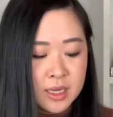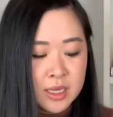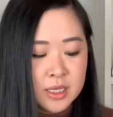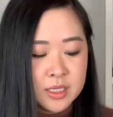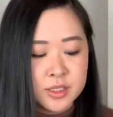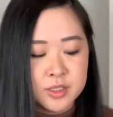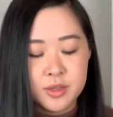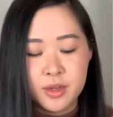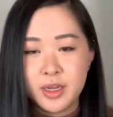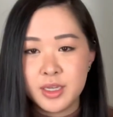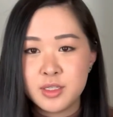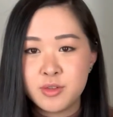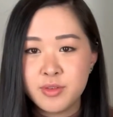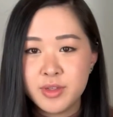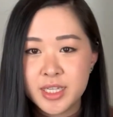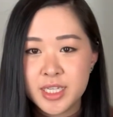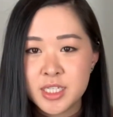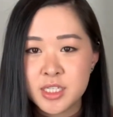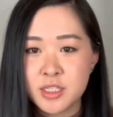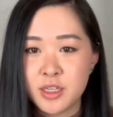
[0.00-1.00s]
So it's
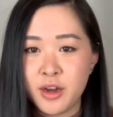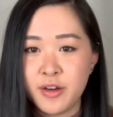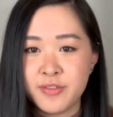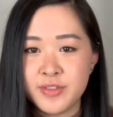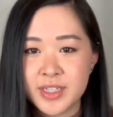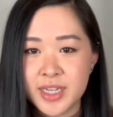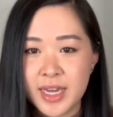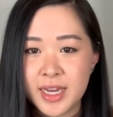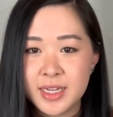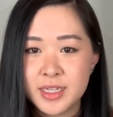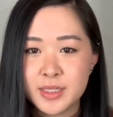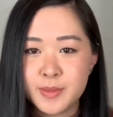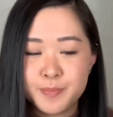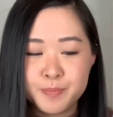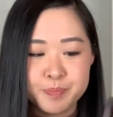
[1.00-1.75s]
really soft, and